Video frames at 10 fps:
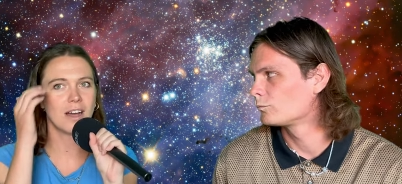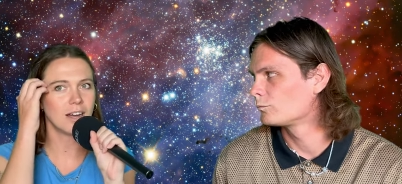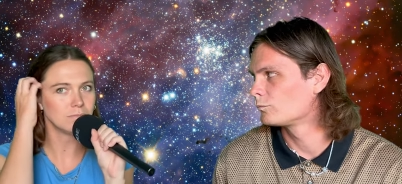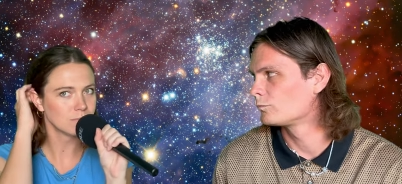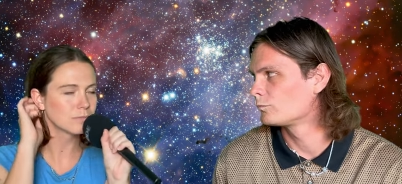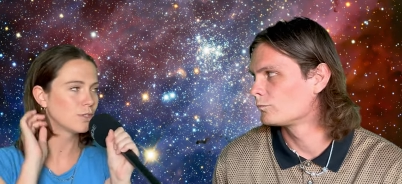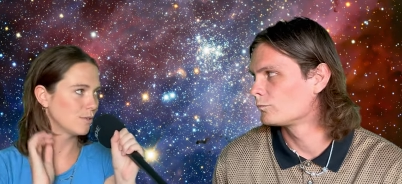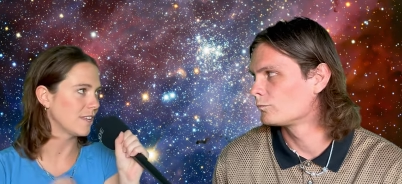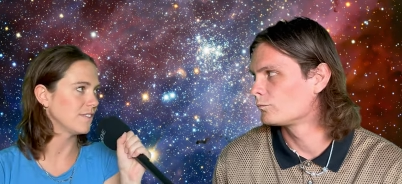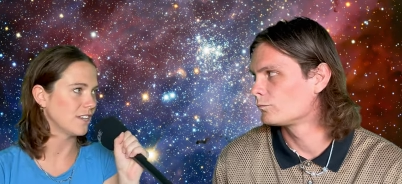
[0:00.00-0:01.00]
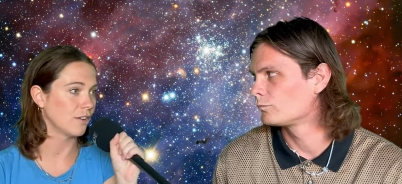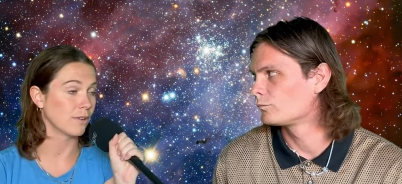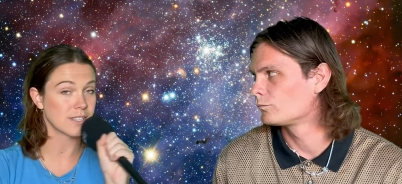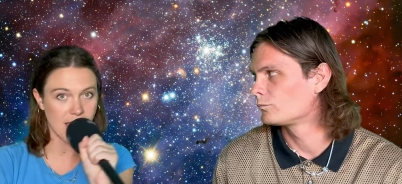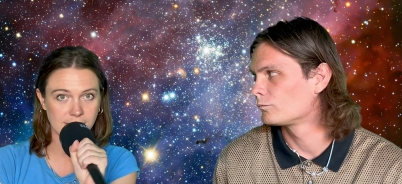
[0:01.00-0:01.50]
Speaker 1: car. Two
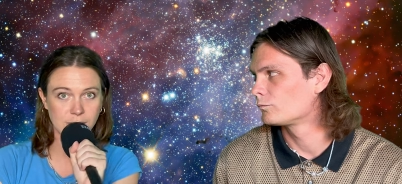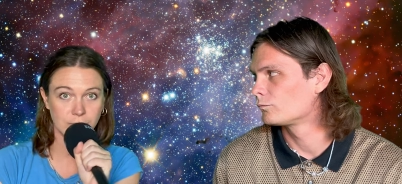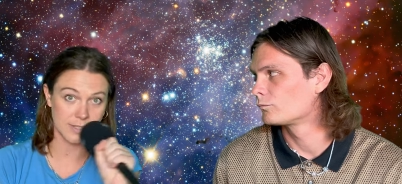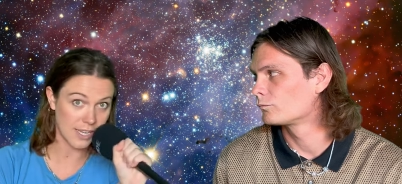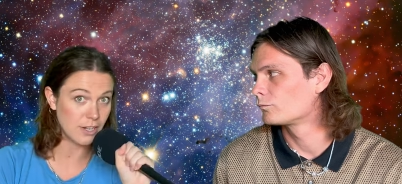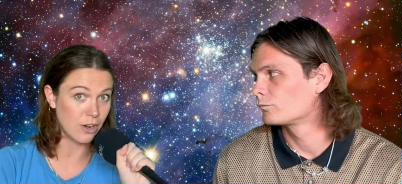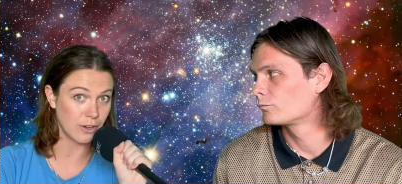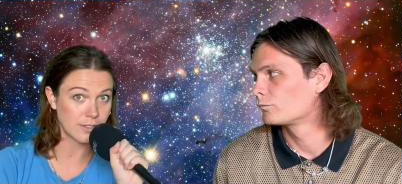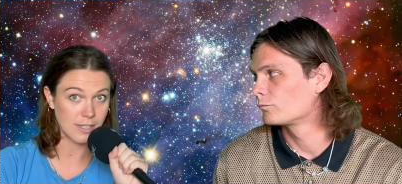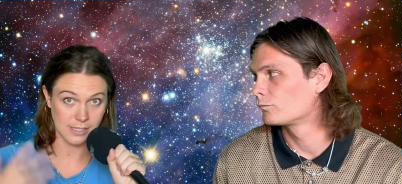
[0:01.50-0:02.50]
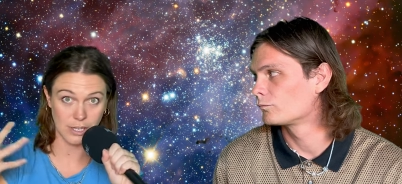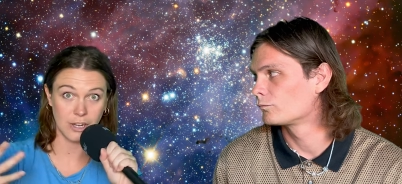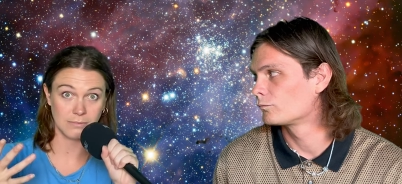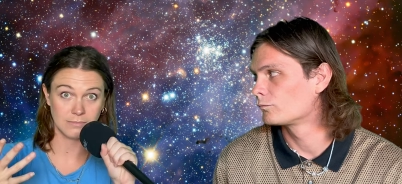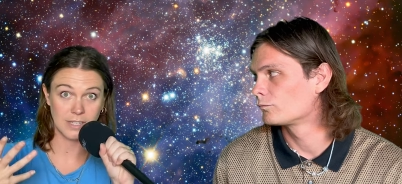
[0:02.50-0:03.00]
seventeen-year-olds, high schoolers. He knows because you
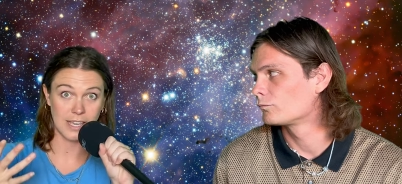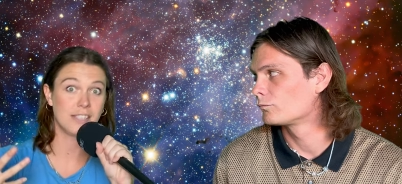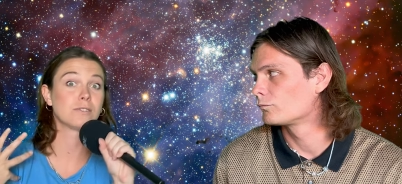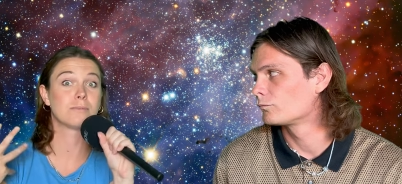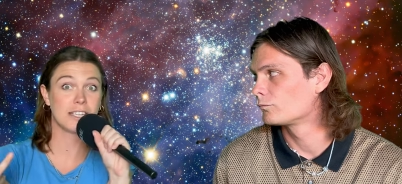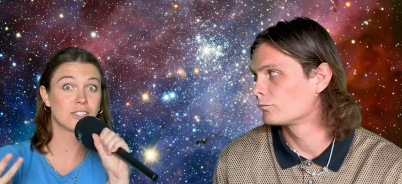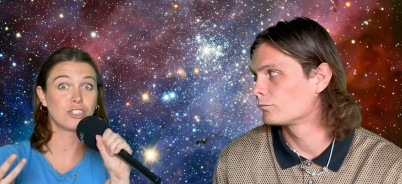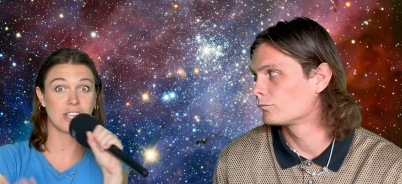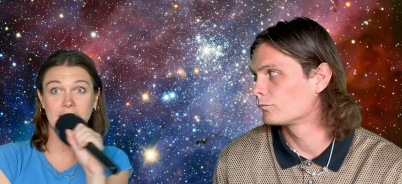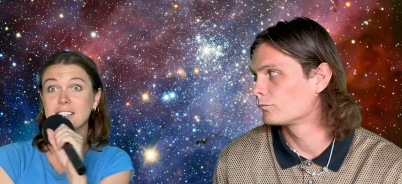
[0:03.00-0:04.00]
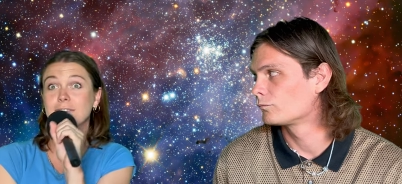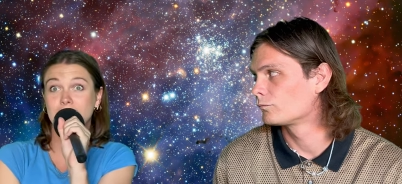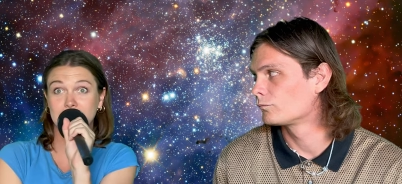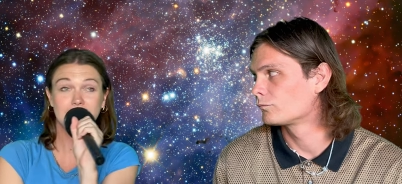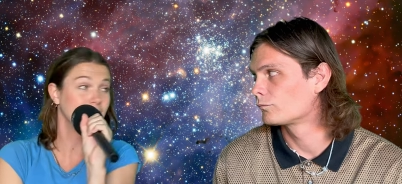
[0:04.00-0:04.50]
know he's a researcher. He's a
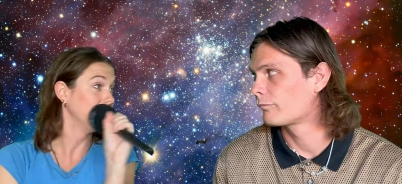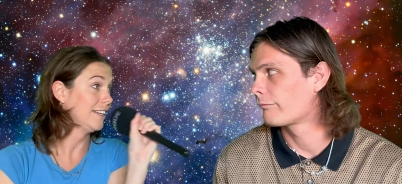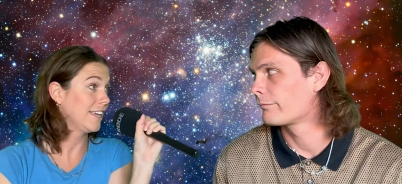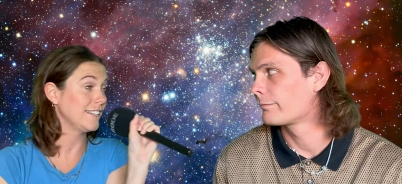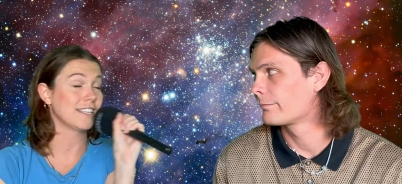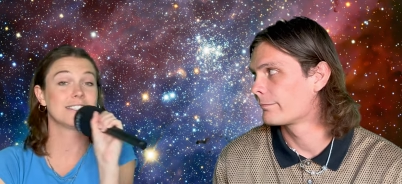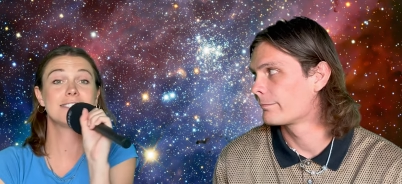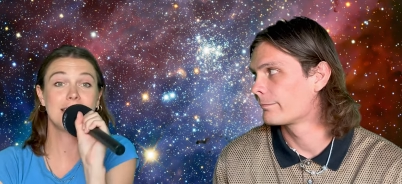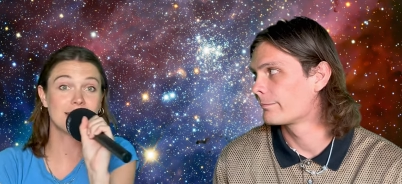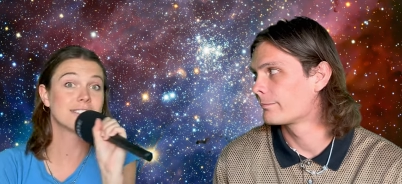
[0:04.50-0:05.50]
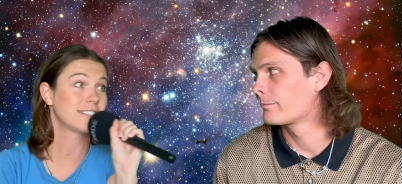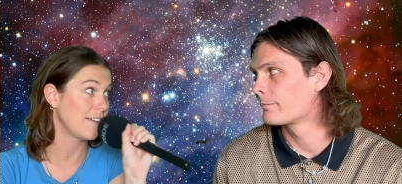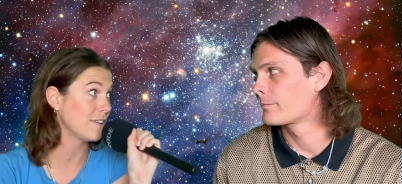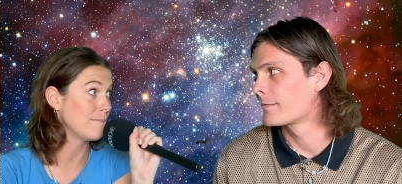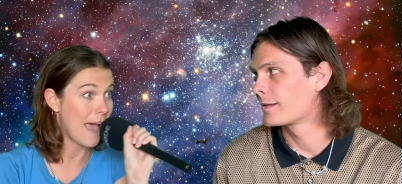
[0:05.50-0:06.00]
fucking He's a Sector
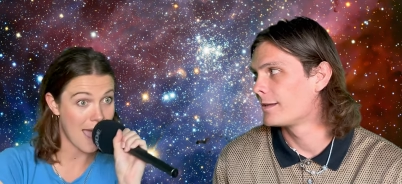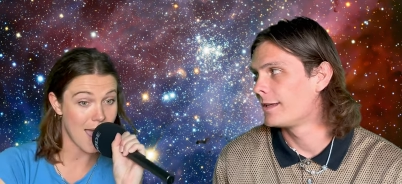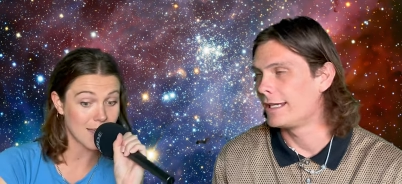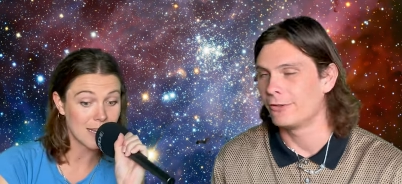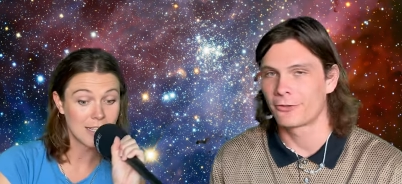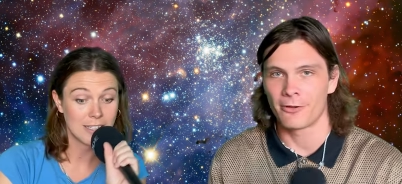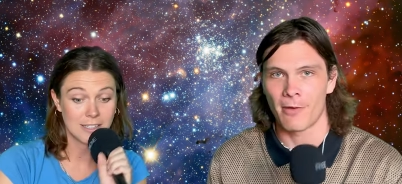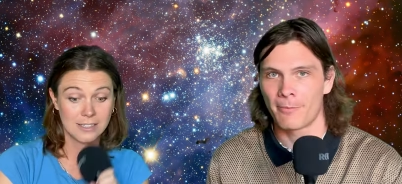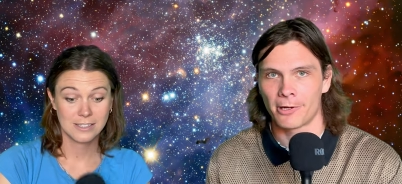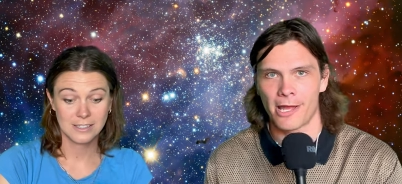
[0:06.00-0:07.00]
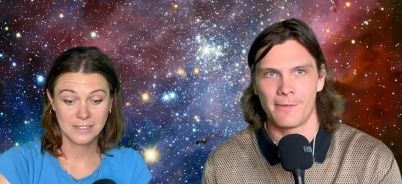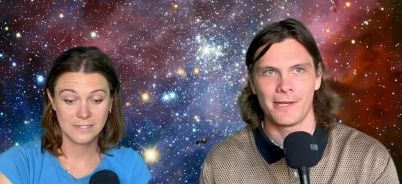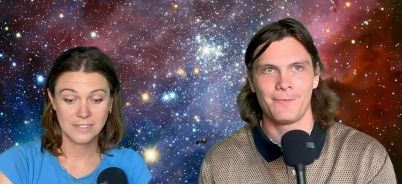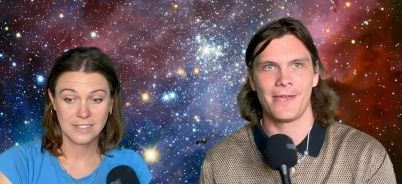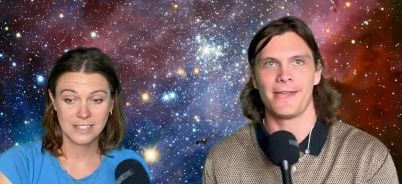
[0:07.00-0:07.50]
seven
Speaker 2: man. He looked them up on I M D
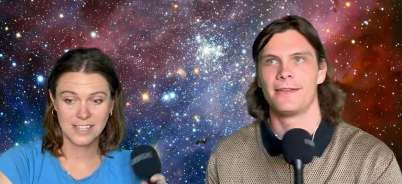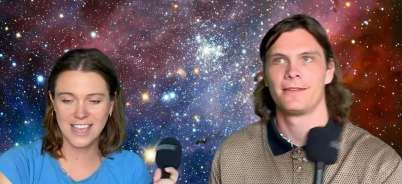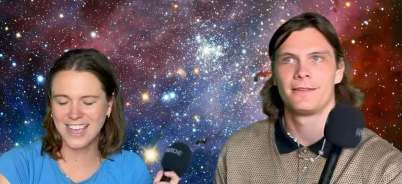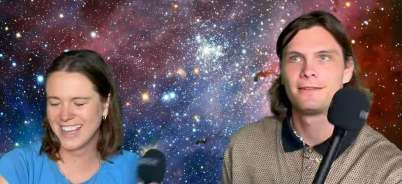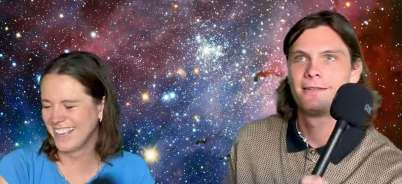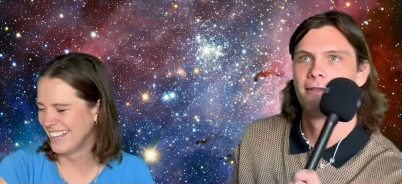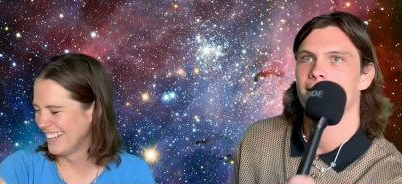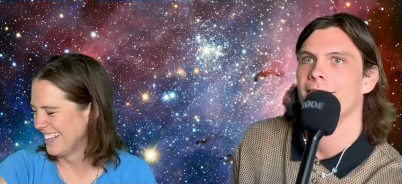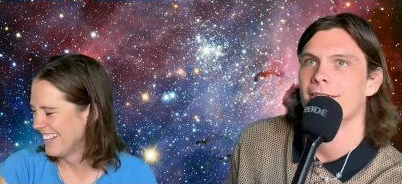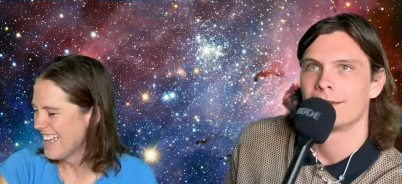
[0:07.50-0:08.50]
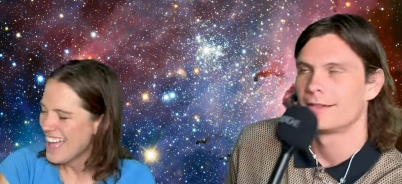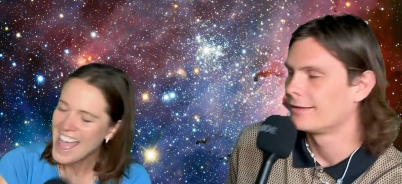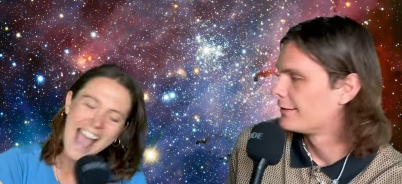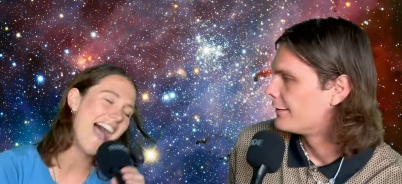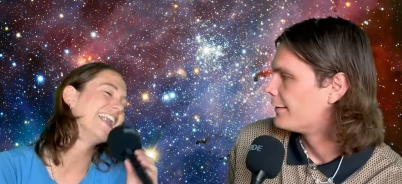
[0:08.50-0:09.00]
B.
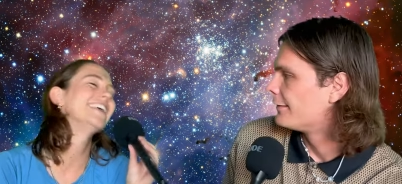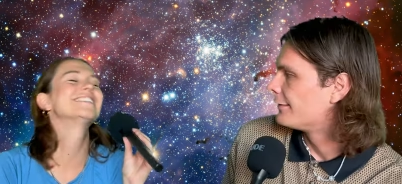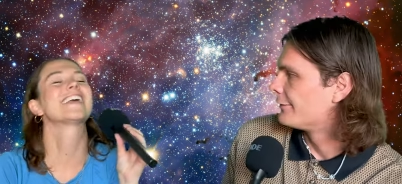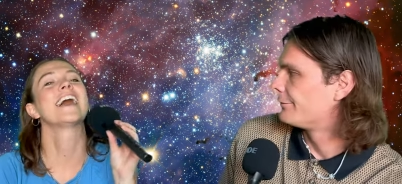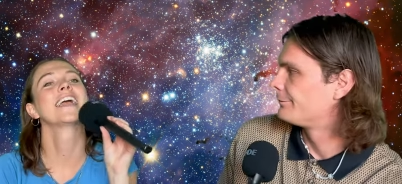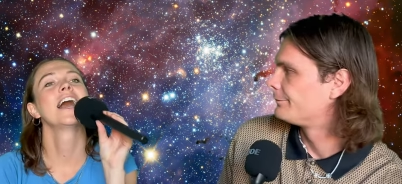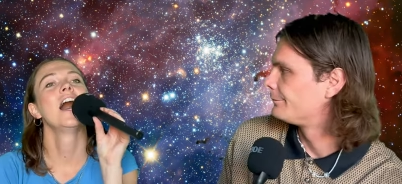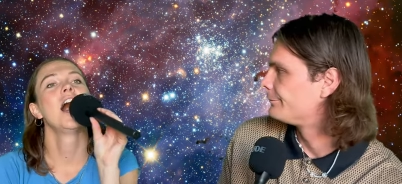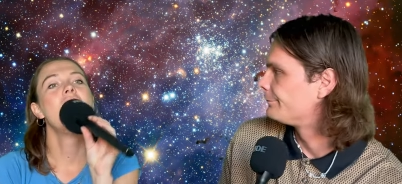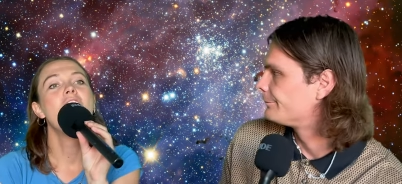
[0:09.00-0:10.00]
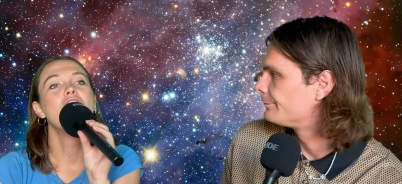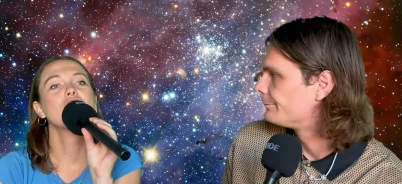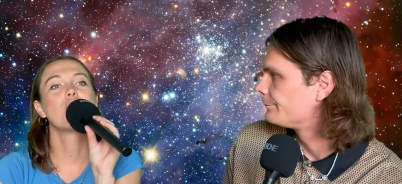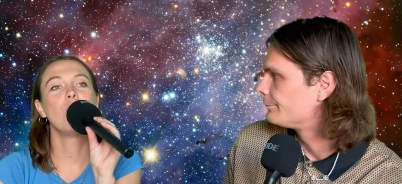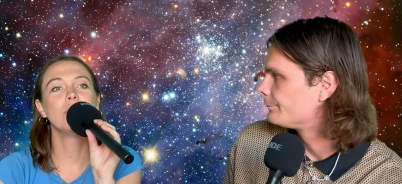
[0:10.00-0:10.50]
Speaker 1: And he's like
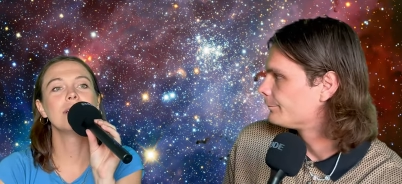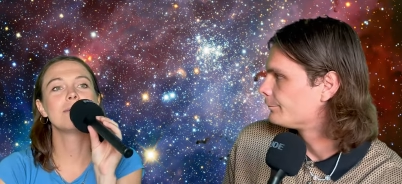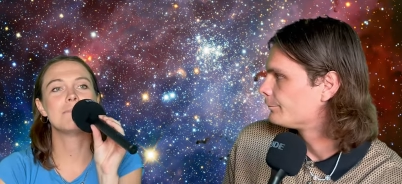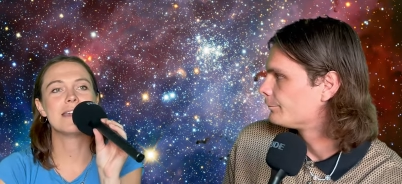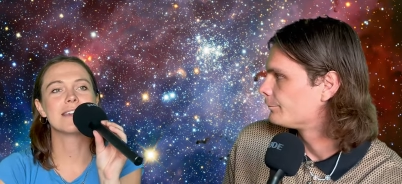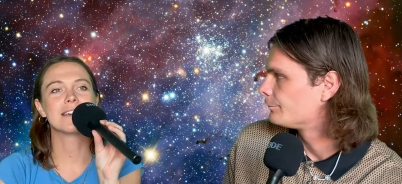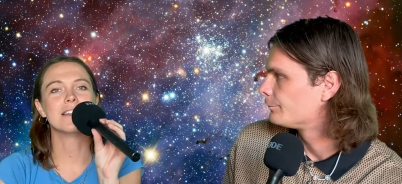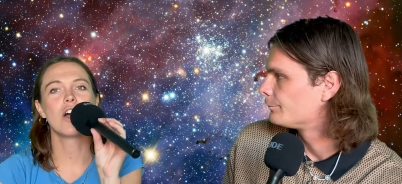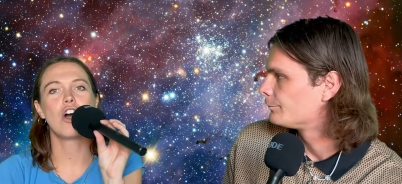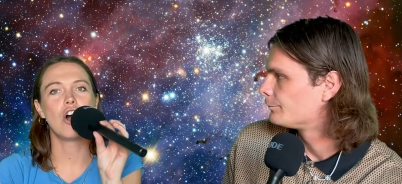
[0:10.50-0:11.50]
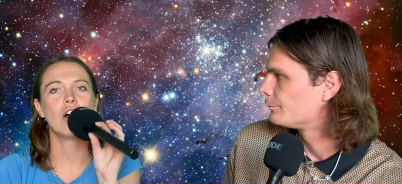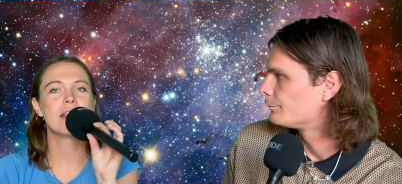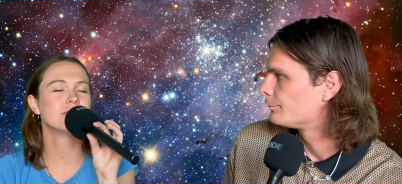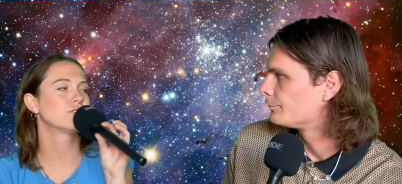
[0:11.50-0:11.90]
calling Megan hot in